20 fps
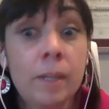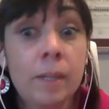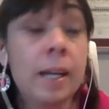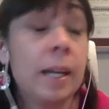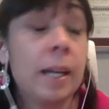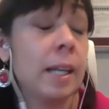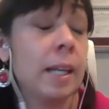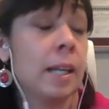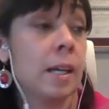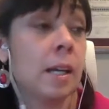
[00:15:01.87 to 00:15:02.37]

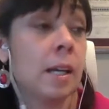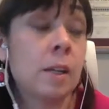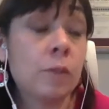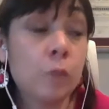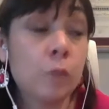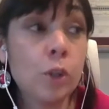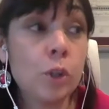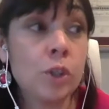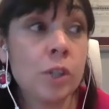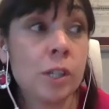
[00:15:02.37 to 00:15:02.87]
And he,
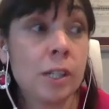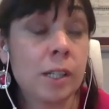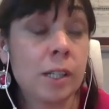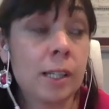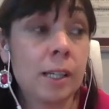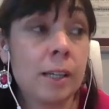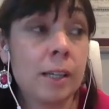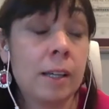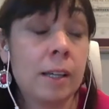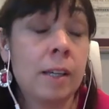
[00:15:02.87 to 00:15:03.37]

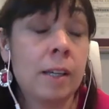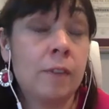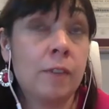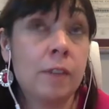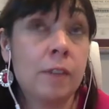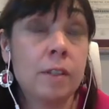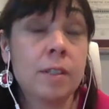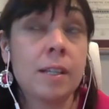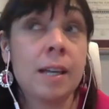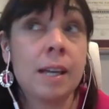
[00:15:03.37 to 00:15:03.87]
unfortunately, he
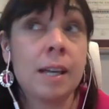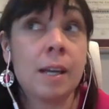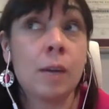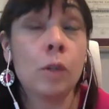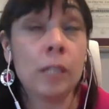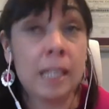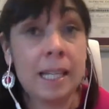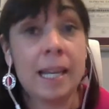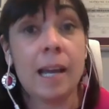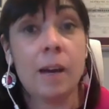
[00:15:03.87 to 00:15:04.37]
feels like
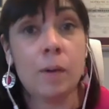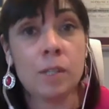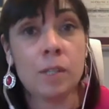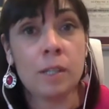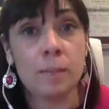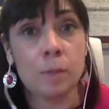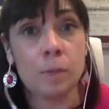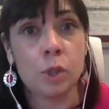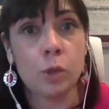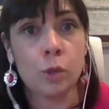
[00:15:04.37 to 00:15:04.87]
only now is
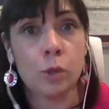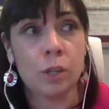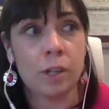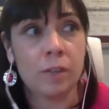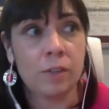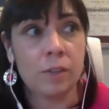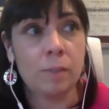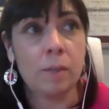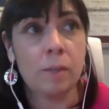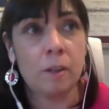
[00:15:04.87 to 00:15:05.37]
he mature
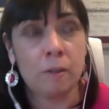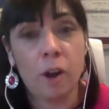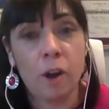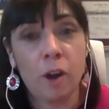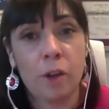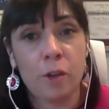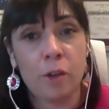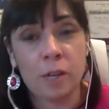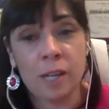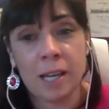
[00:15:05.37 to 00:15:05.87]
enough to be a
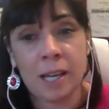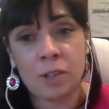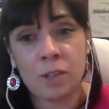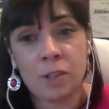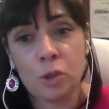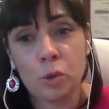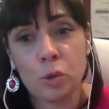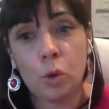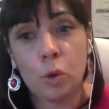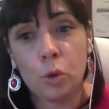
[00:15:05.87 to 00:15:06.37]
father. He has
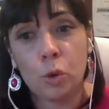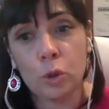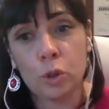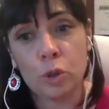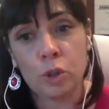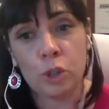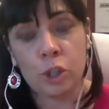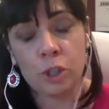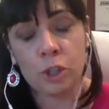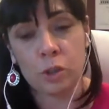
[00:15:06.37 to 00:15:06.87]
two
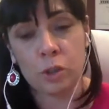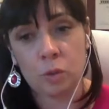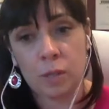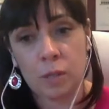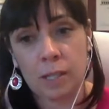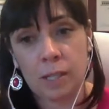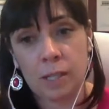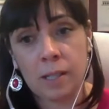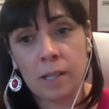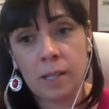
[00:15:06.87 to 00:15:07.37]
older
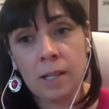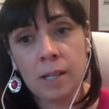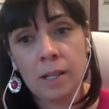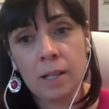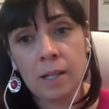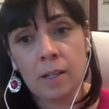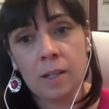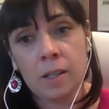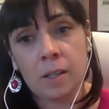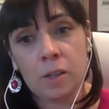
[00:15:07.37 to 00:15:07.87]
children
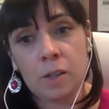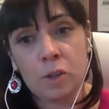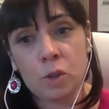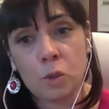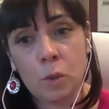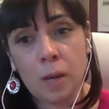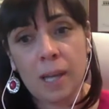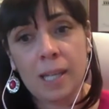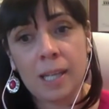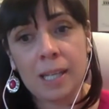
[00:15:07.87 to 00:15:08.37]
in their
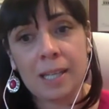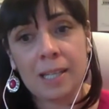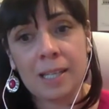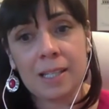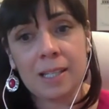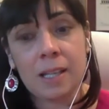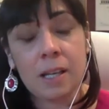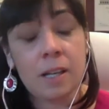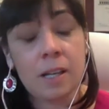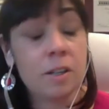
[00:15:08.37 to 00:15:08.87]

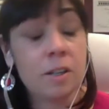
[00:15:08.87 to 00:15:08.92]
20s.